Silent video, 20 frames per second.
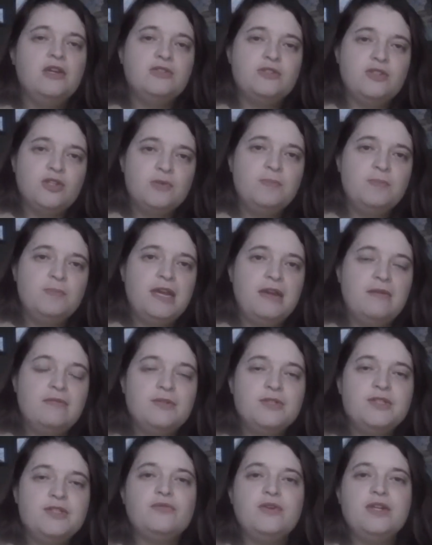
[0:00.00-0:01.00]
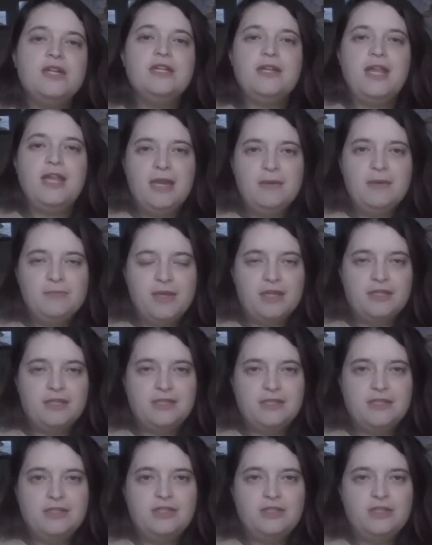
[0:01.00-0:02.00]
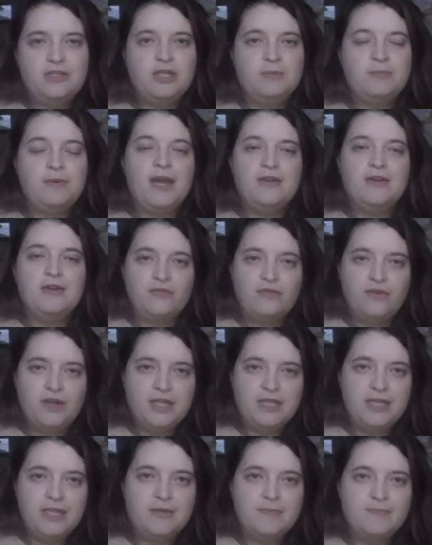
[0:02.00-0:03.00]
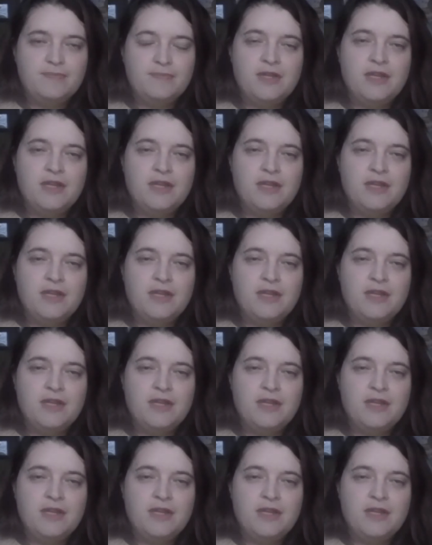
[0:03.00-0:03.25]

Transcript: should be able to reclaim that citizenship and freely,